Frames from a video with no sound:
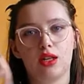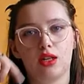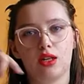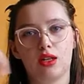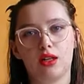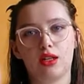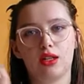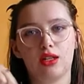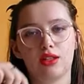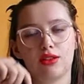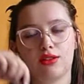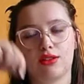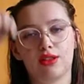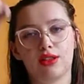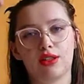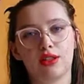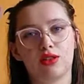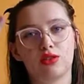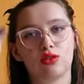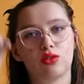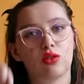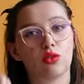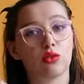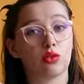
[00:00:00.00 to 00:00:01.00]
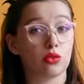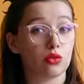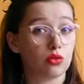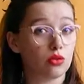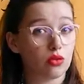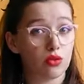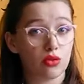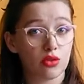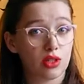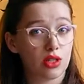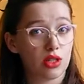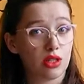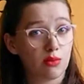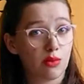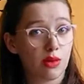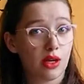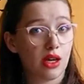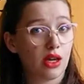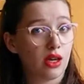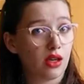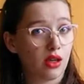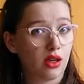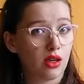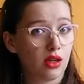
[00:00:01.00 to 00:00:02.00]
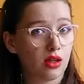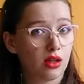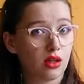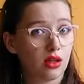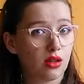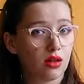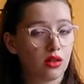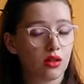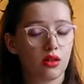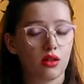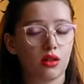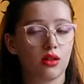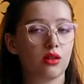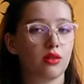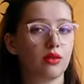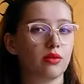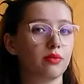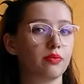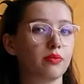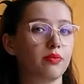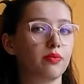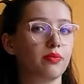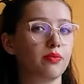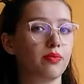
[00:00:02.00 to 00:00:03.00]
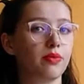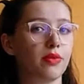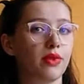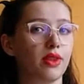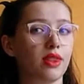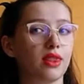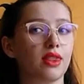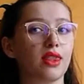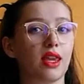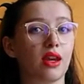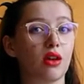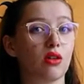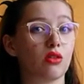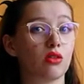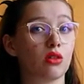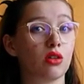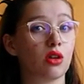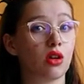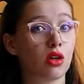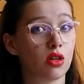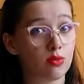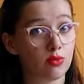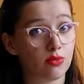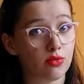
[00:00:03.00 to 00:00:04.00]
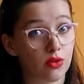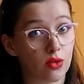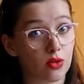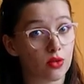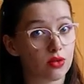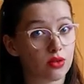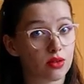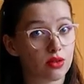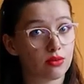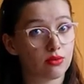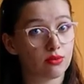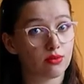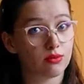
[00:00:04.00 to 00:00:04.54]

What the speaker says: a little thing to hold your tea bag? They are comfort.